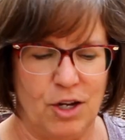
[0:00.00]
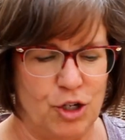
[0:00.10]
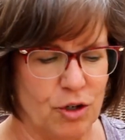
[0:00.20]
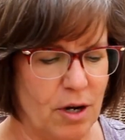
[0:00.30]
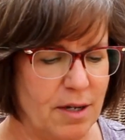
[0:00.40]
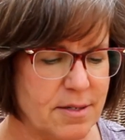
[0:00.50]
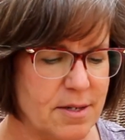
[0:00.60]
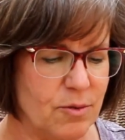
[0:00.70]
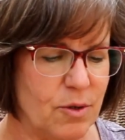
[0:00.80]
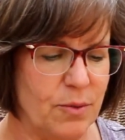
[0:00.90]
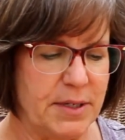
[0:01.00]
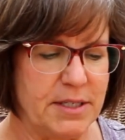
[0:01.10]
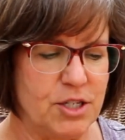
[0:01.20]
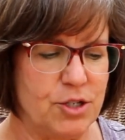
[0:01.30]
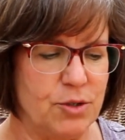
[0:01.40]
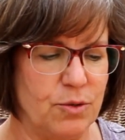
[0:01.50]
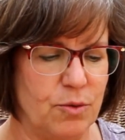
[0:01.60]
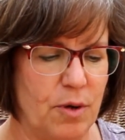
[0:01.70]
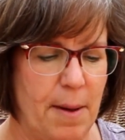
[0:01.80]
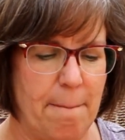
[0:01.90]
You're also going to